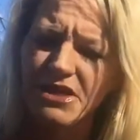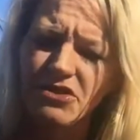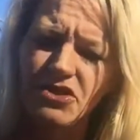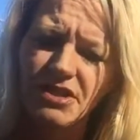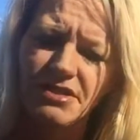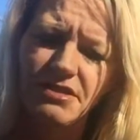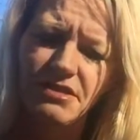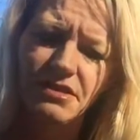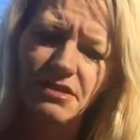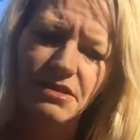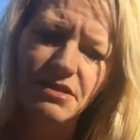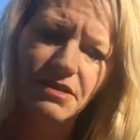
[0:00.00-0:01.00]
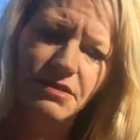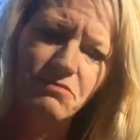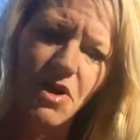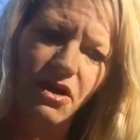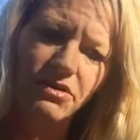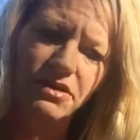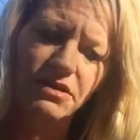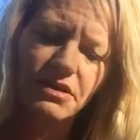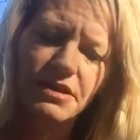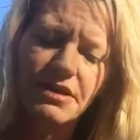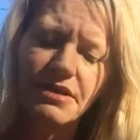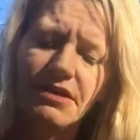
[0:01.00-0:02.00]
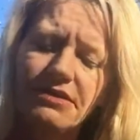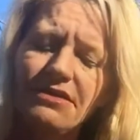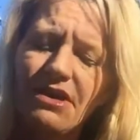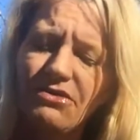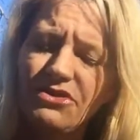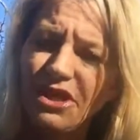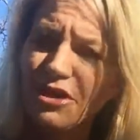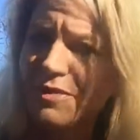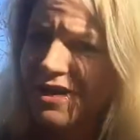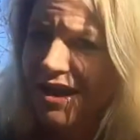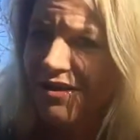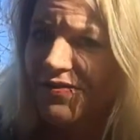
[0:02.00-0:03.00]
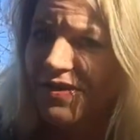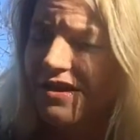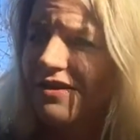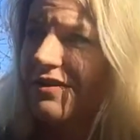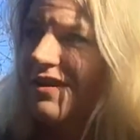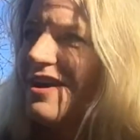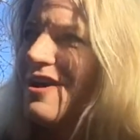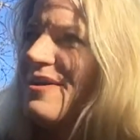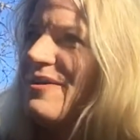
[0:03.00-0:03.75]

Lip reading: me to just melt. So gentlemen out there,